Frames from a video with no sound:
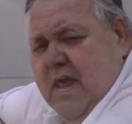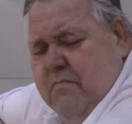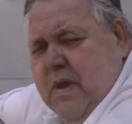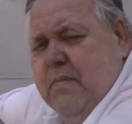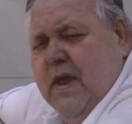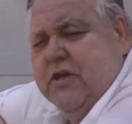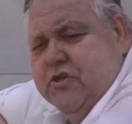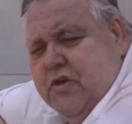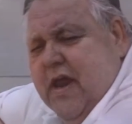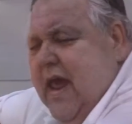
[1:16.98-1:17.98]
maybe I
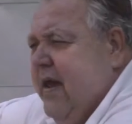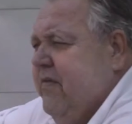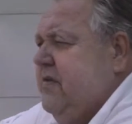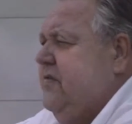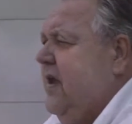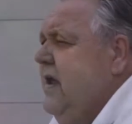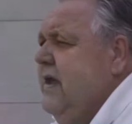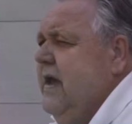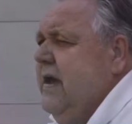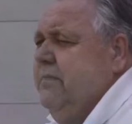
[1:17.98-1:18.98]
should have it.
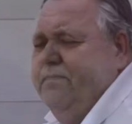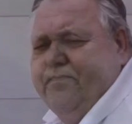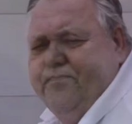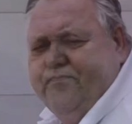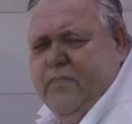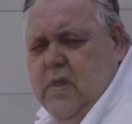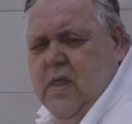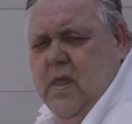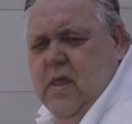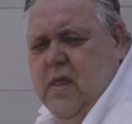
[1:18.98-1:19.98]
Say, I
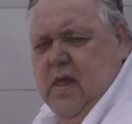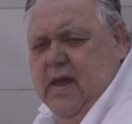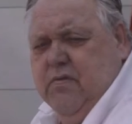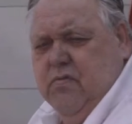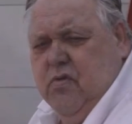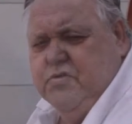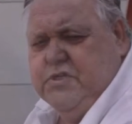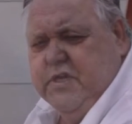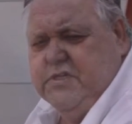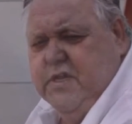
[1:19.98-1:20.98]
don't know,
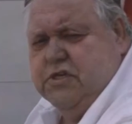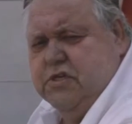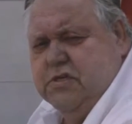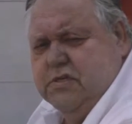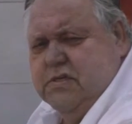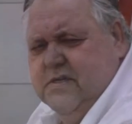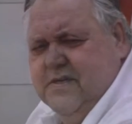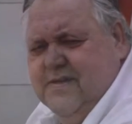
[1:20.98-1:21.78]
6 inches